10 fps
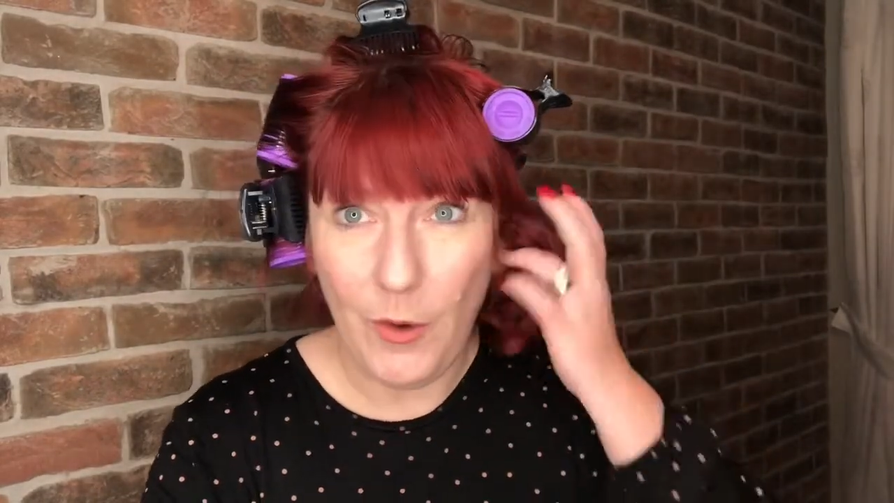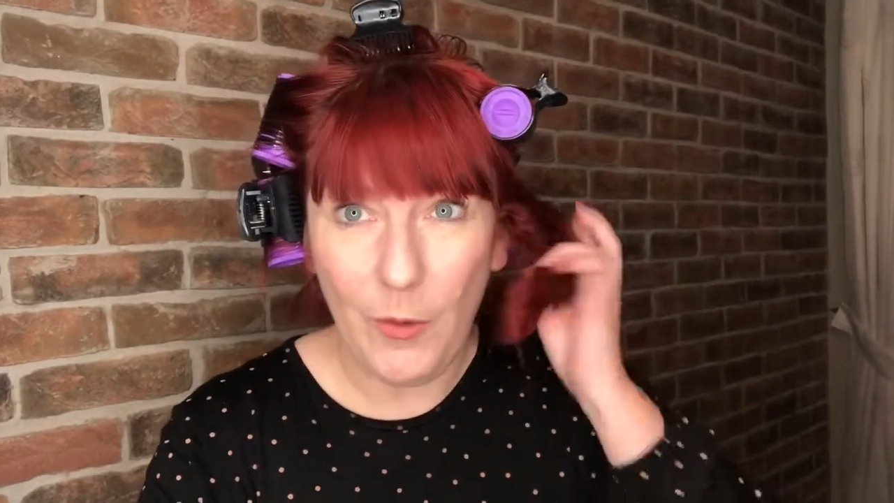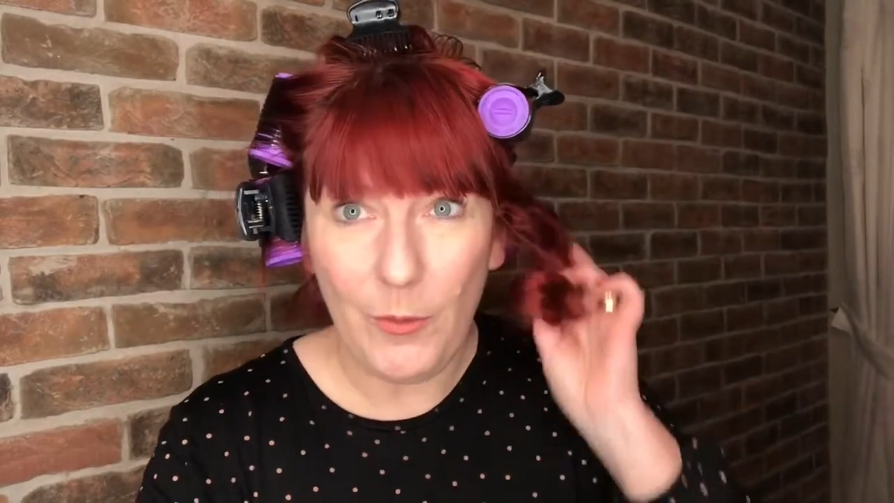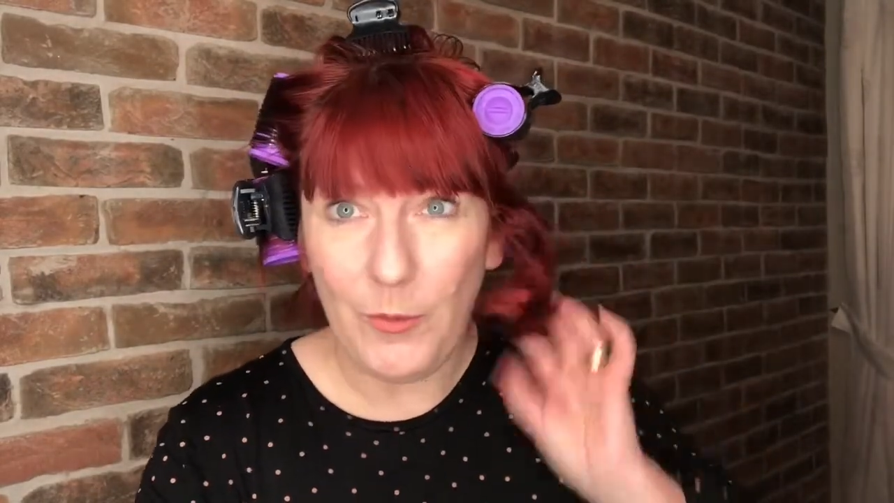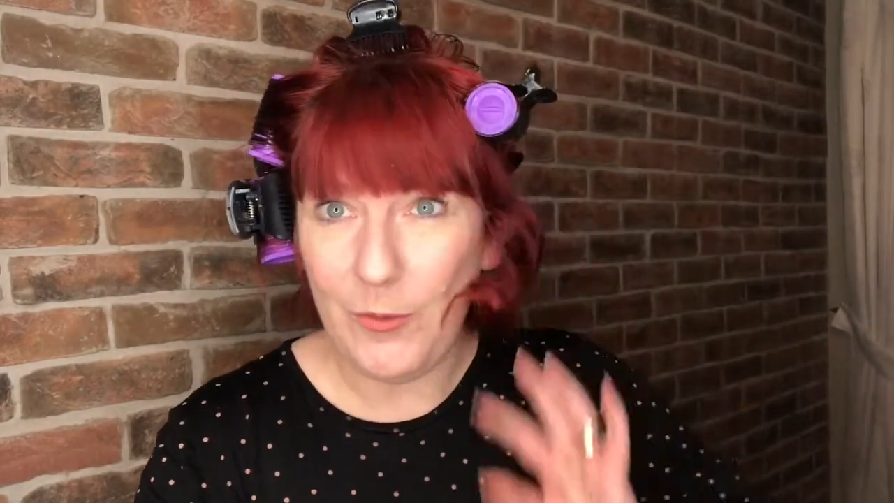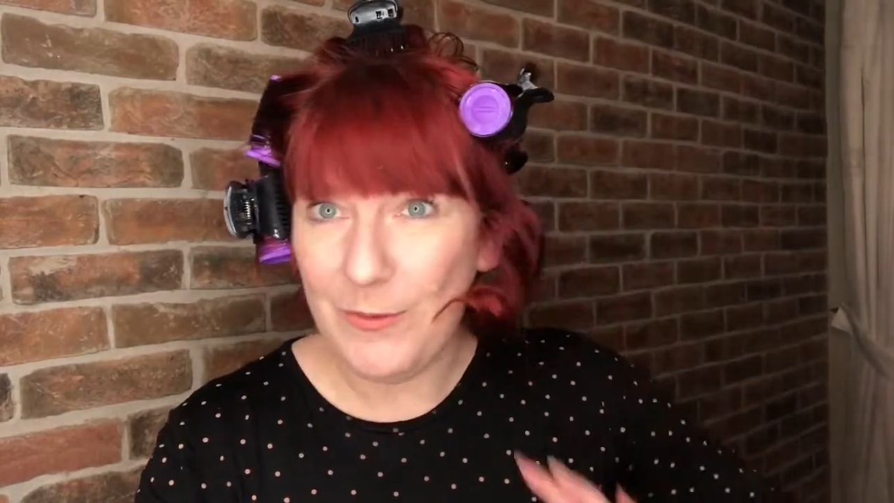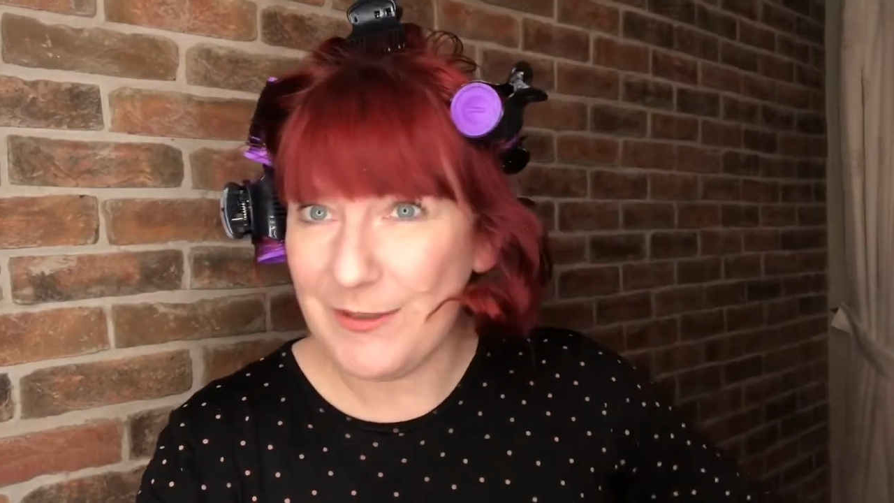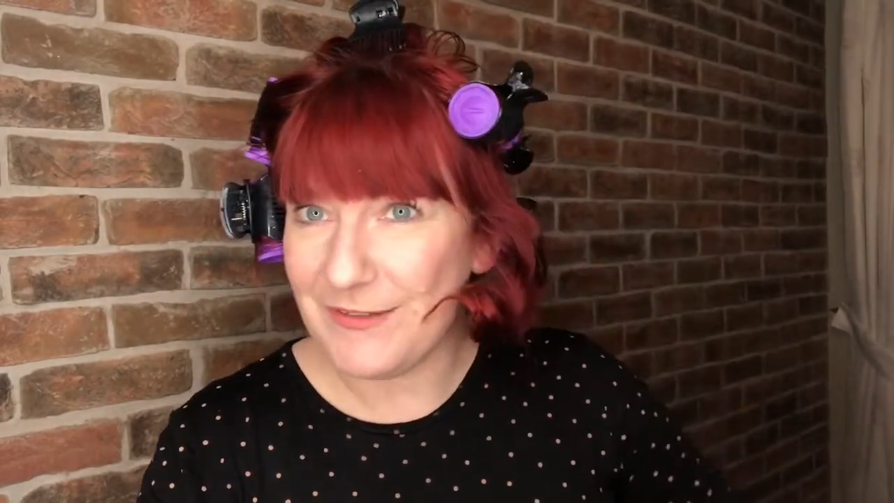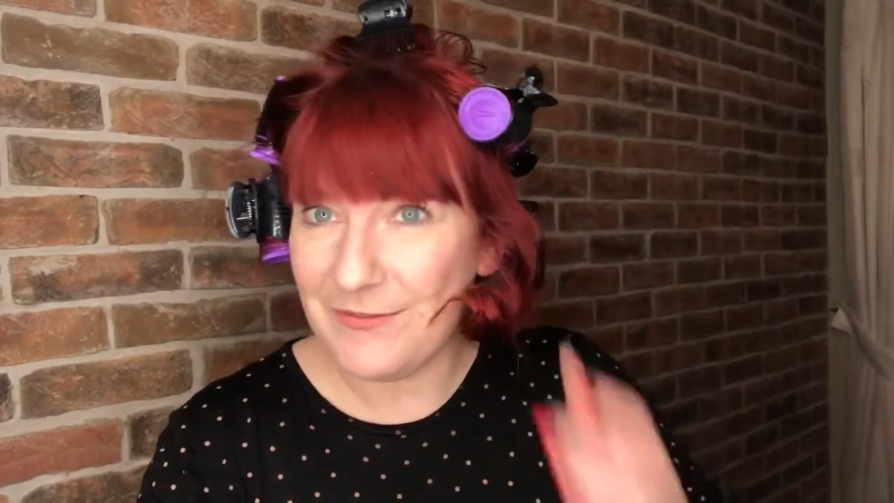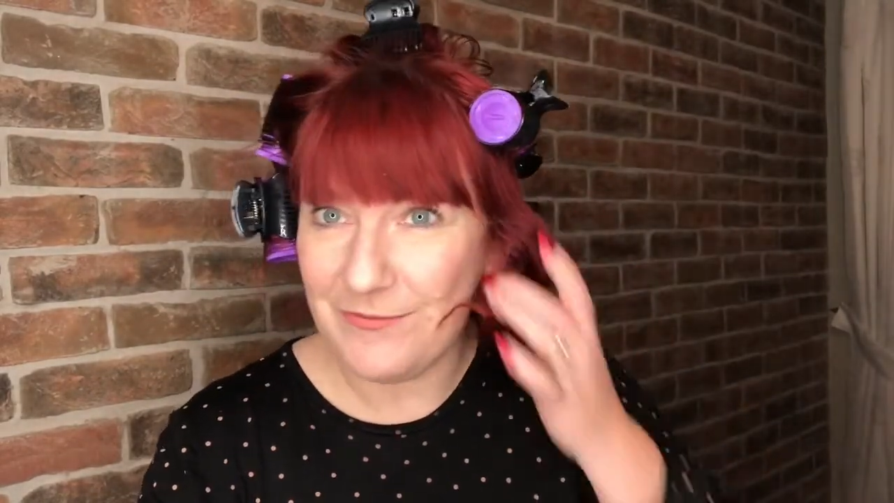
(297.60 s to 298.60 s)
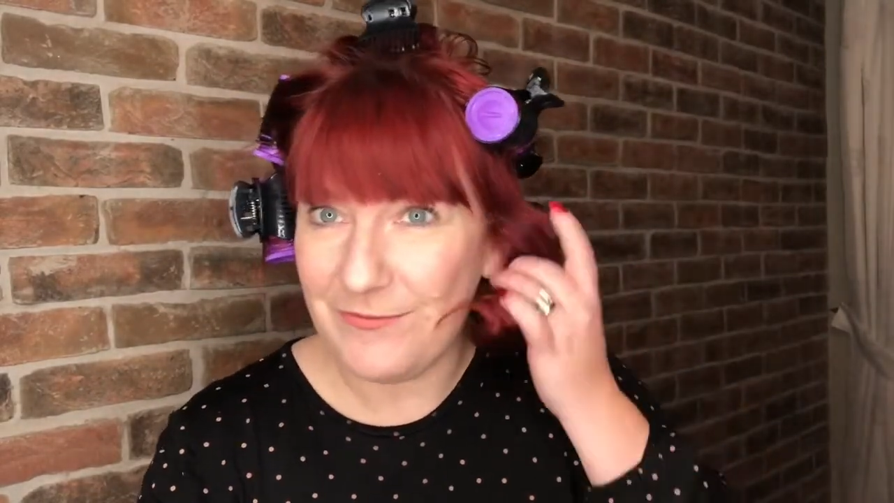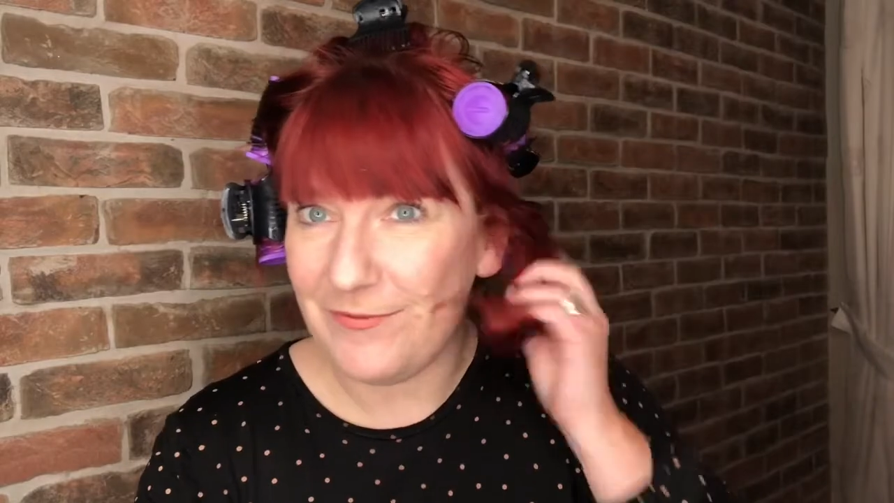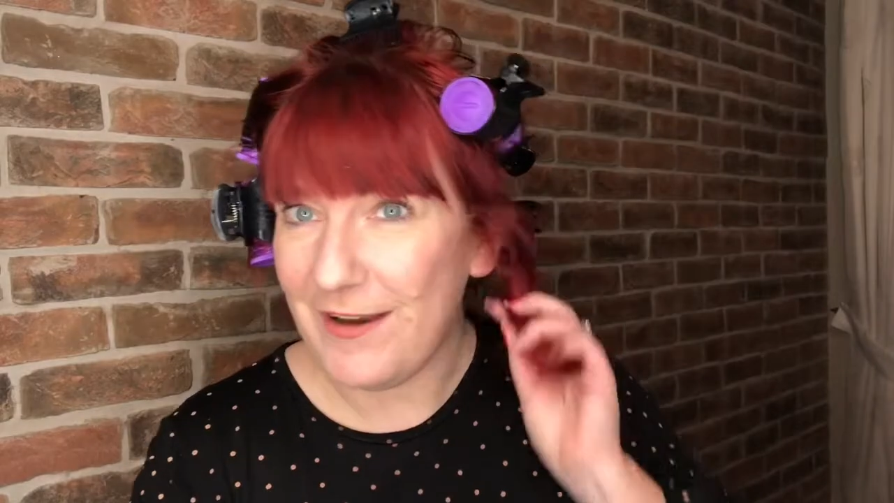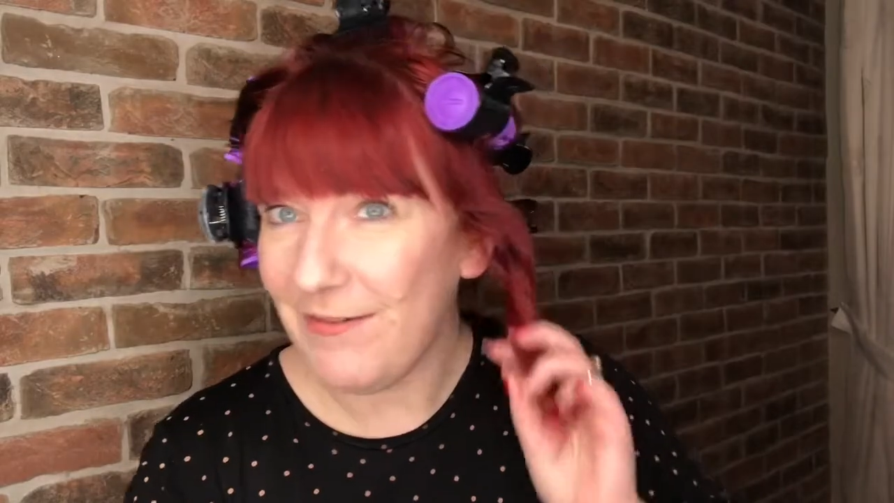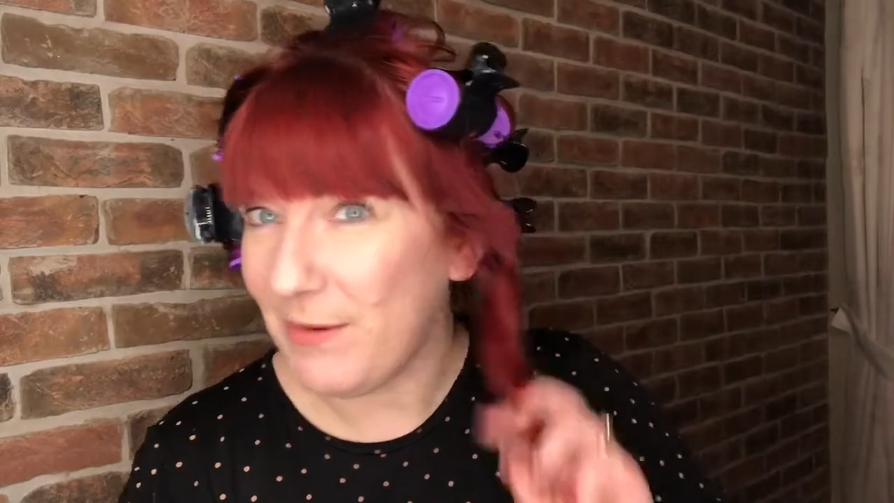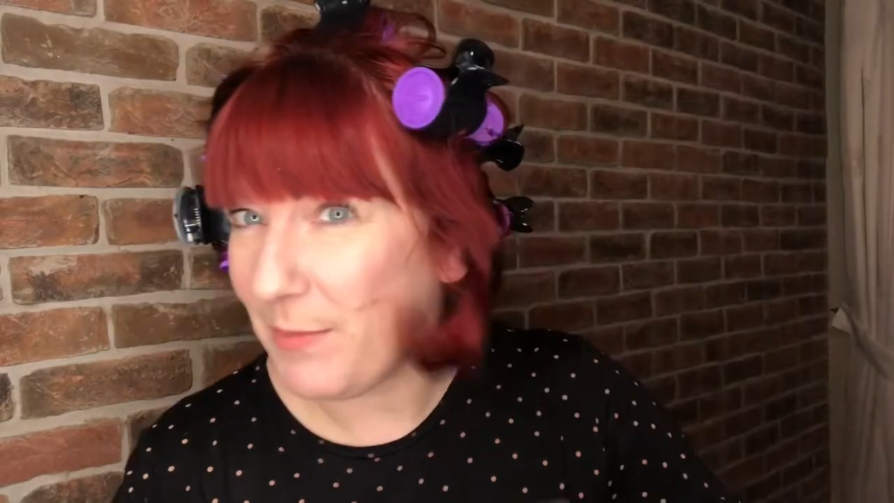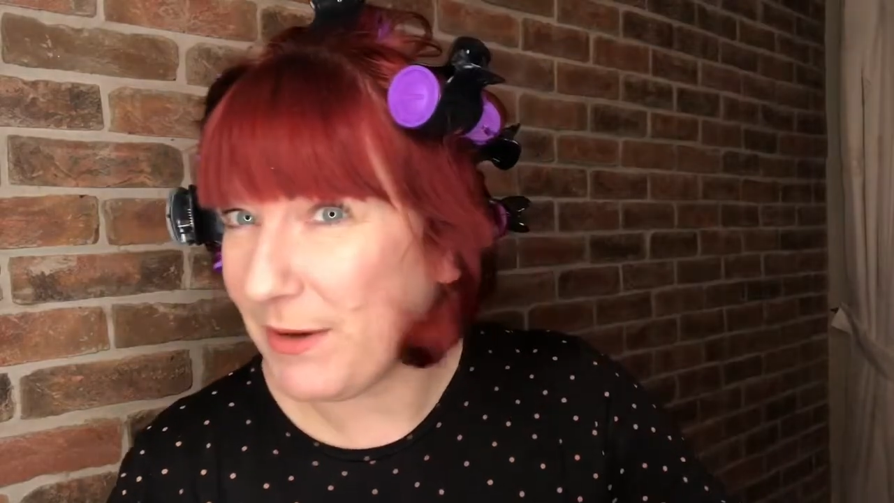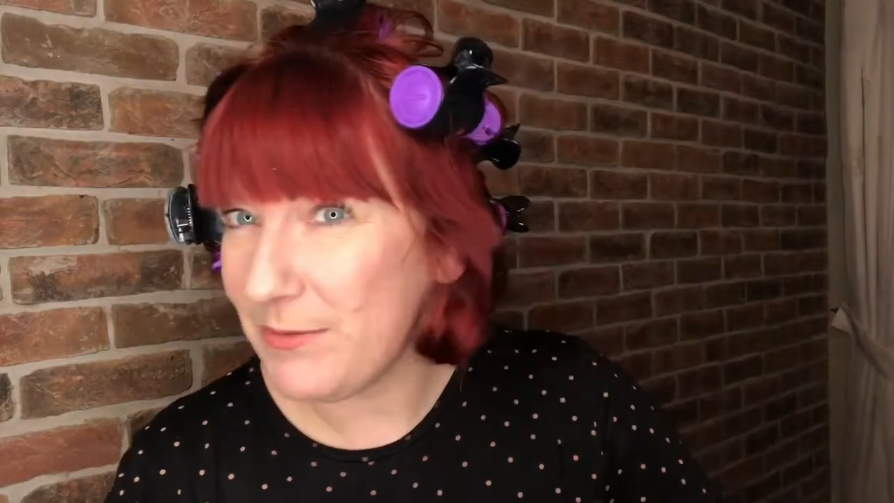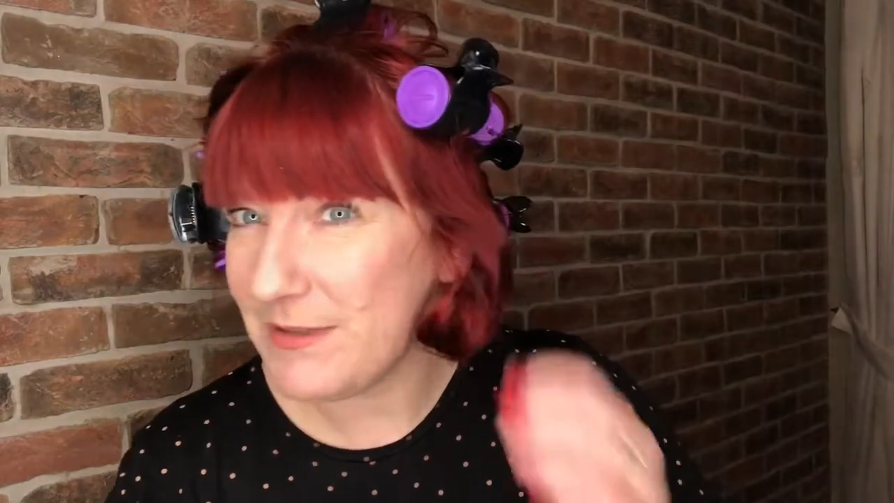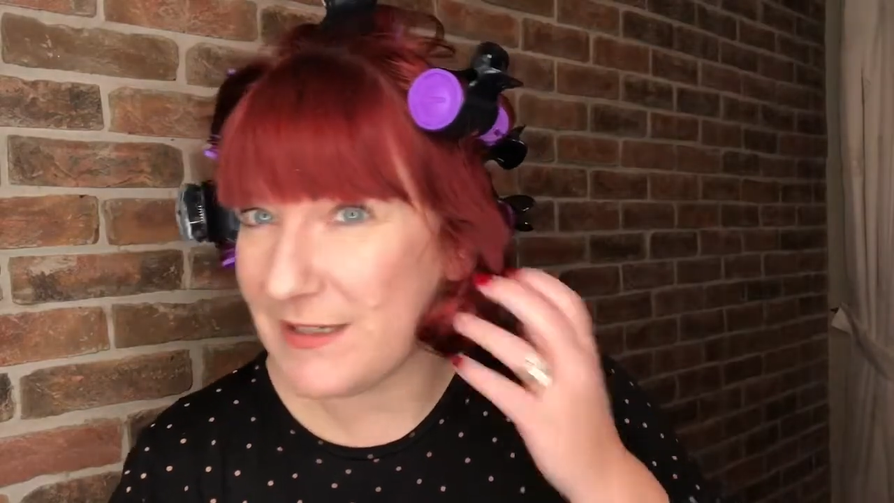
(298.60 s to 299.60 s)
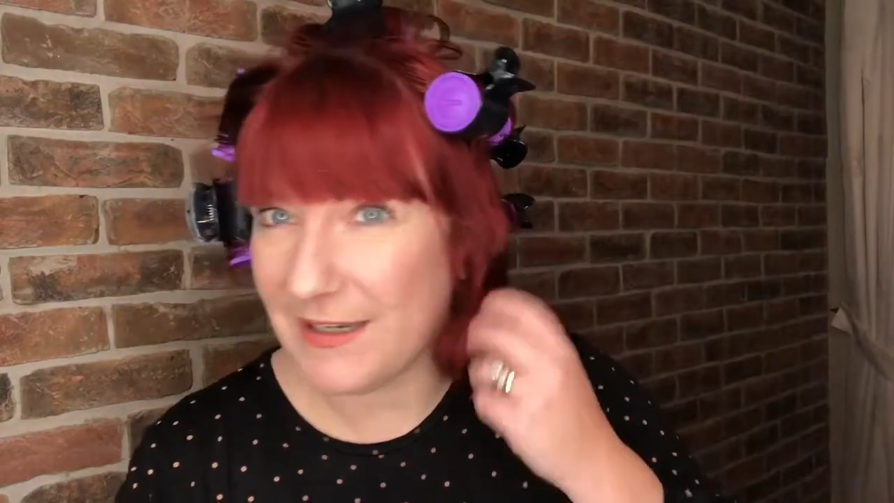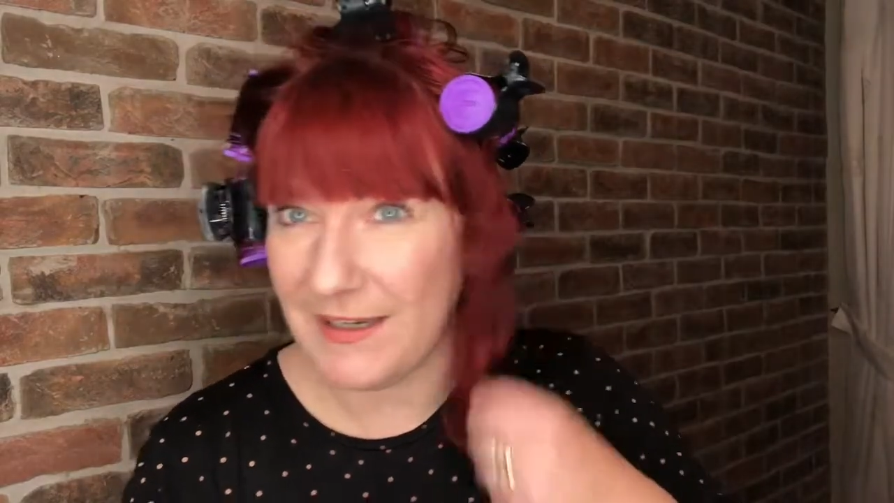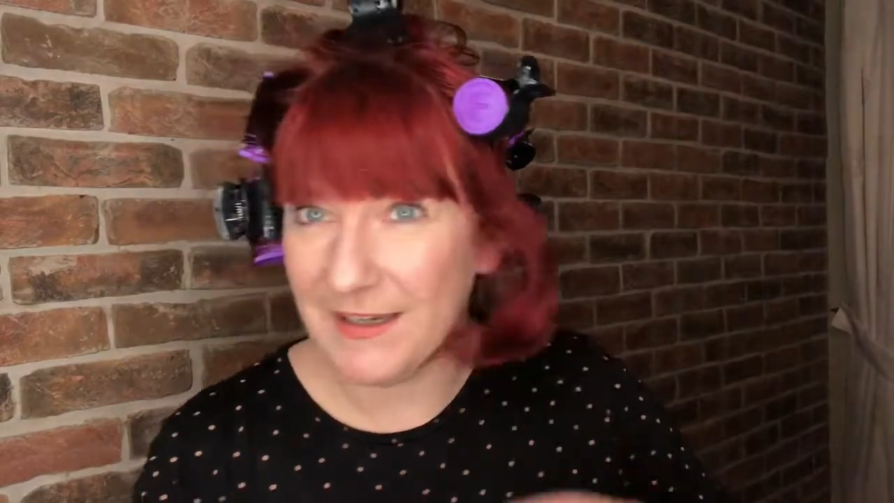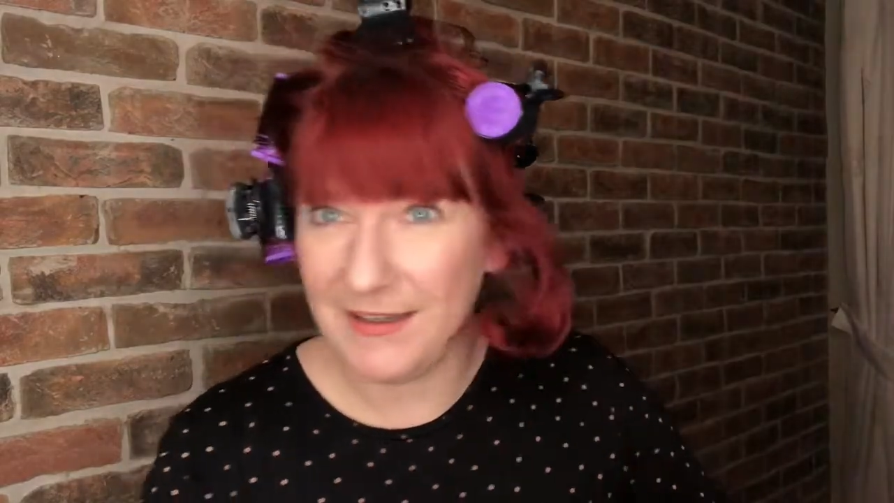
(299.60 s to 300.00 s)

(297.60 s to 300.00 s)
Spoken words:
Ooh, it's very bouncy.